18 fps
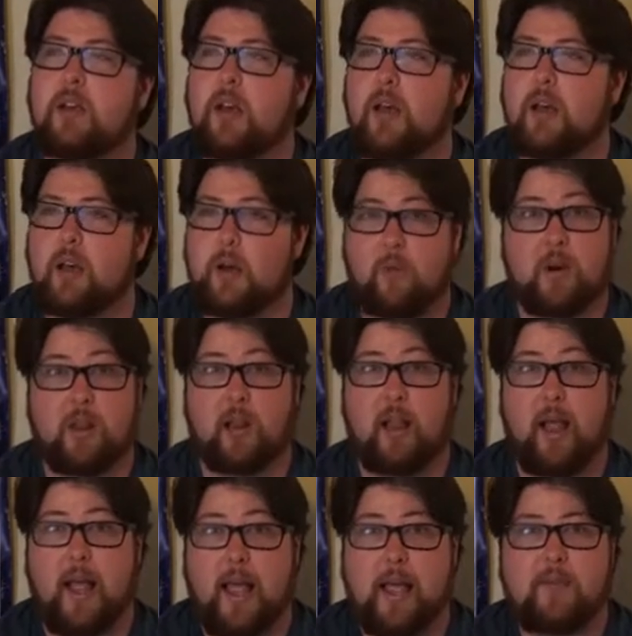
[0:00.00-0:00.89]
One of the
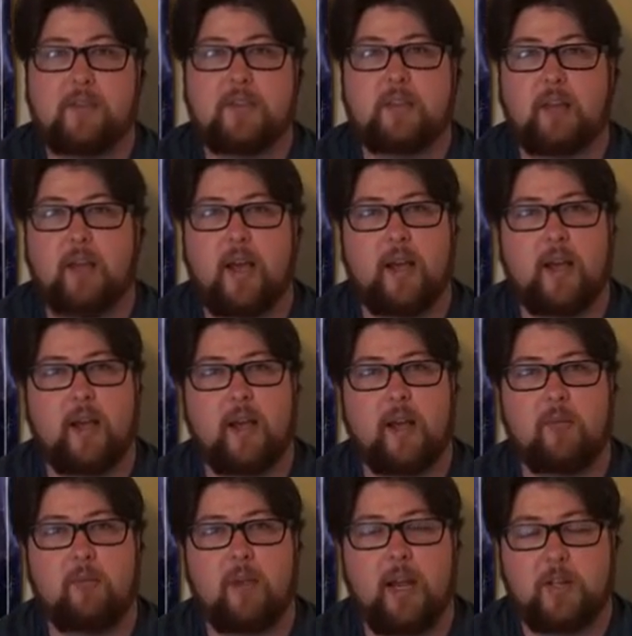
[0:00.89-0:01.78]
lives that
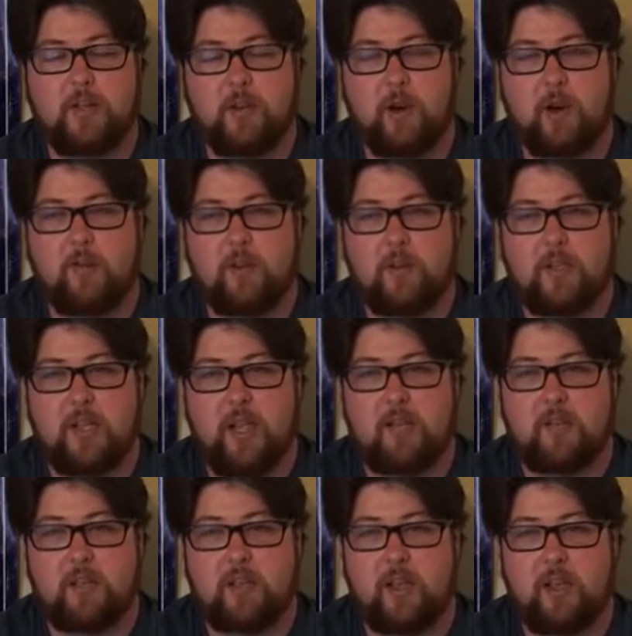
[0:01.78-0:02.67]
Andrew Garfield
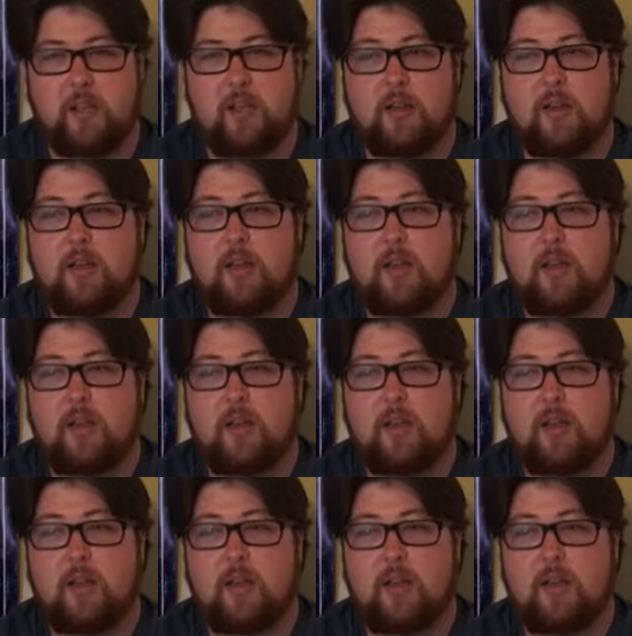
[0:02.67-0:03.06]
saves at the end.